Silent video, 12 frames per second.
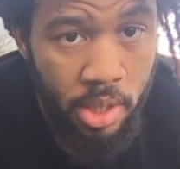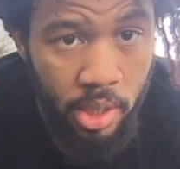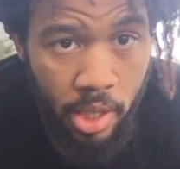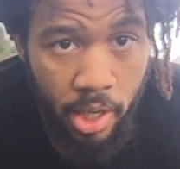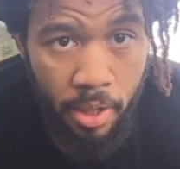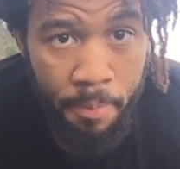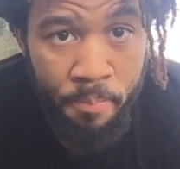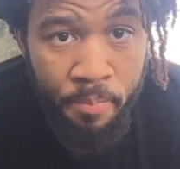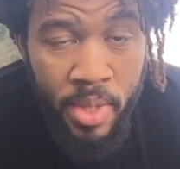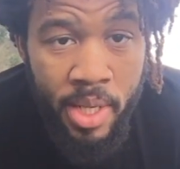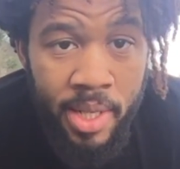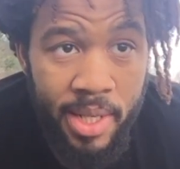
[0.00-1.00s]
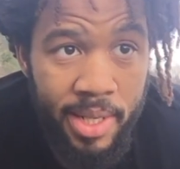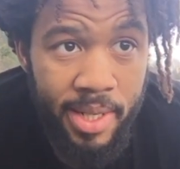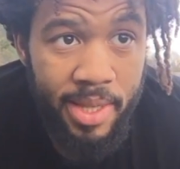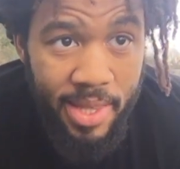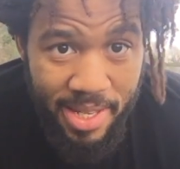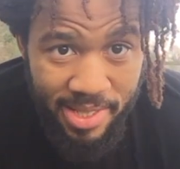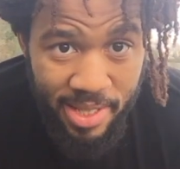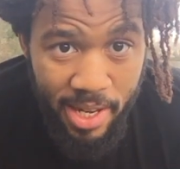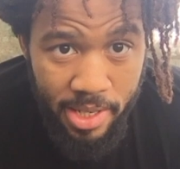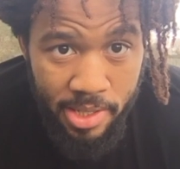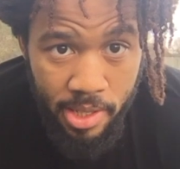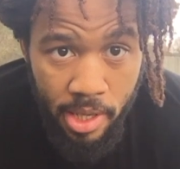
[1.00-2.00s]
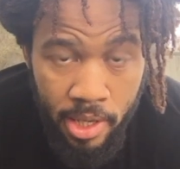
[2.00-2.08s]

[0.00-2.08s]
okay? that's the exit.